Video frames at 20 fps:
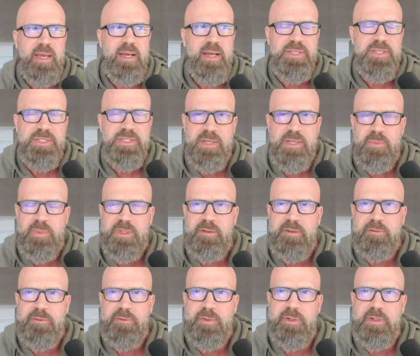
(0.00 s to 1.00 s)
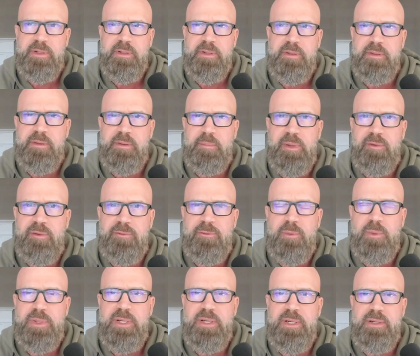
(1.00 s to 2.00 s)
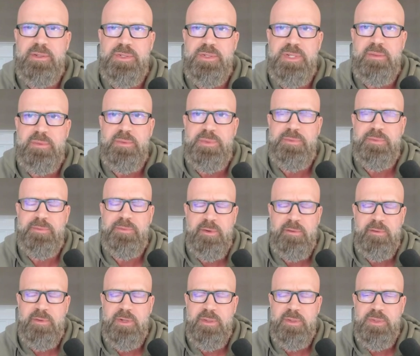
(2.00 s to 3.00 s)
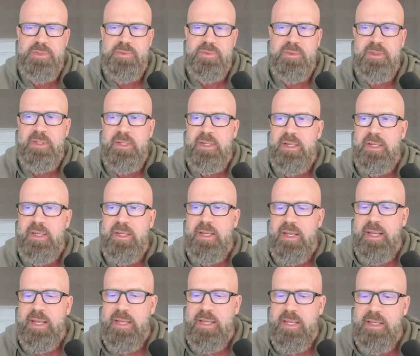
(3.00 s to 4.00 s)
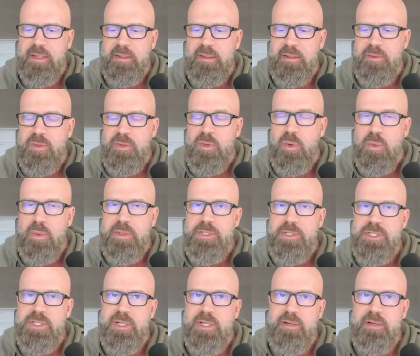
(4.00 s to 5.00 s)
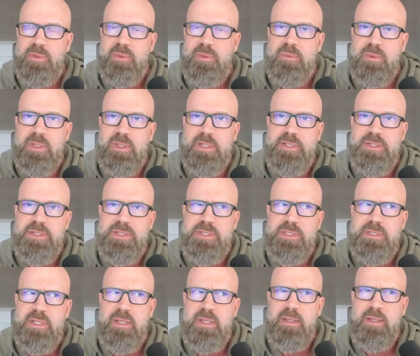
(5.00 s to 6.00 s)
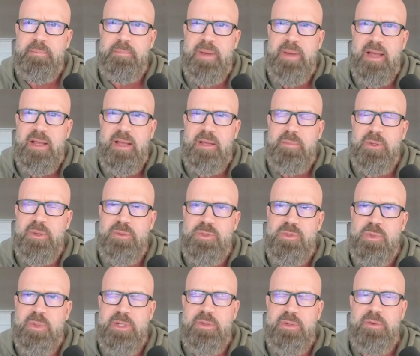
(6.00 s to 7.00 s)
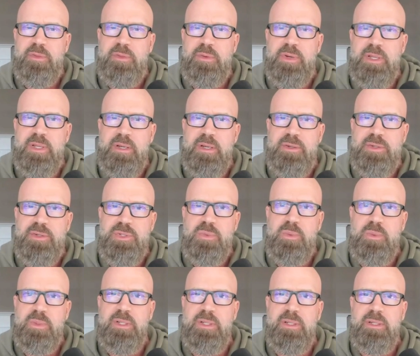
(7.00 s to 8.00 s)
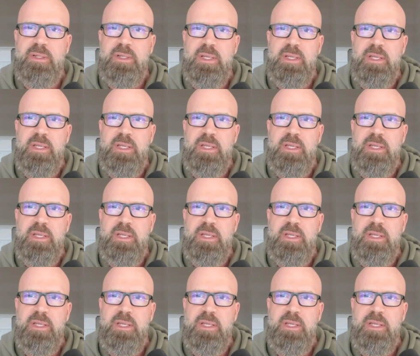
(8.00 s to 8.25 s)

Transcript: And I stayed with it for about 4 years, and it was very, very useful. And the origin of it was, I think, back about 20 or 30 years when